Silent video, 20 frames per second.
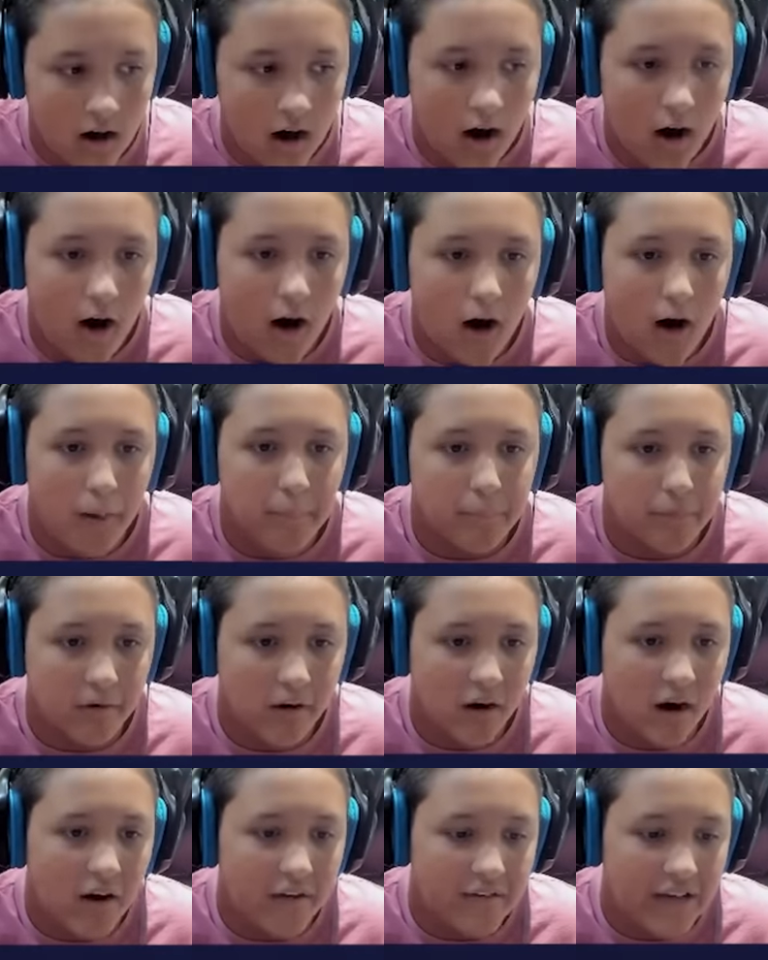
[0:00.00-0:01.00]
Oh,
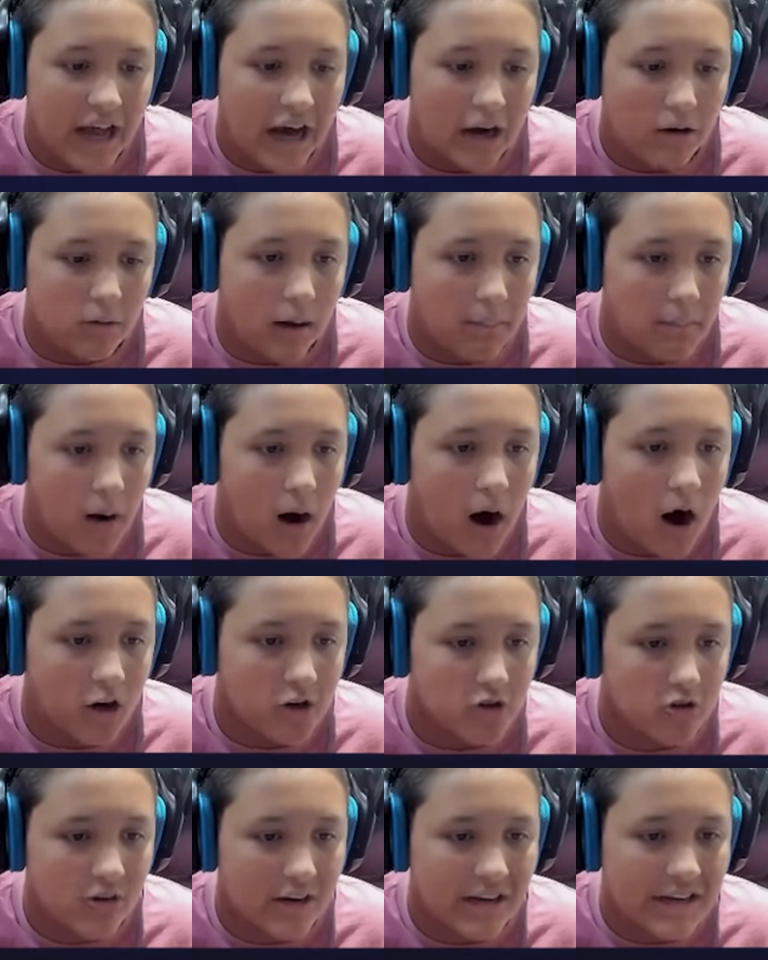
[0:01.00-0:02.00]
bro. Now I'm
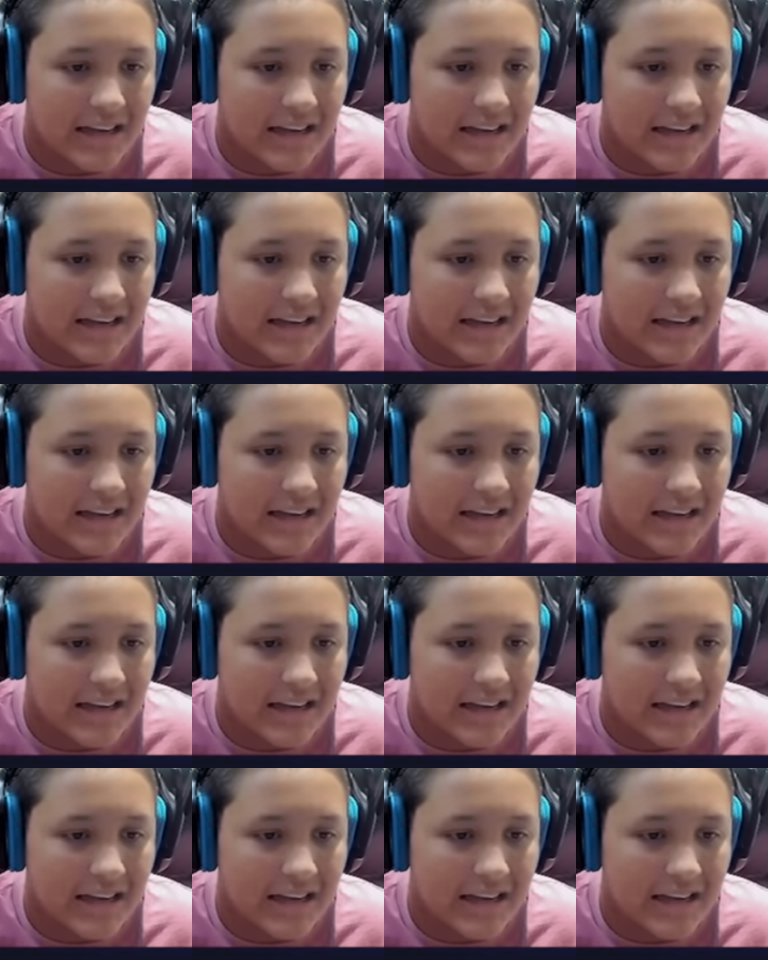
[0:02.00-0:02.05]
hungry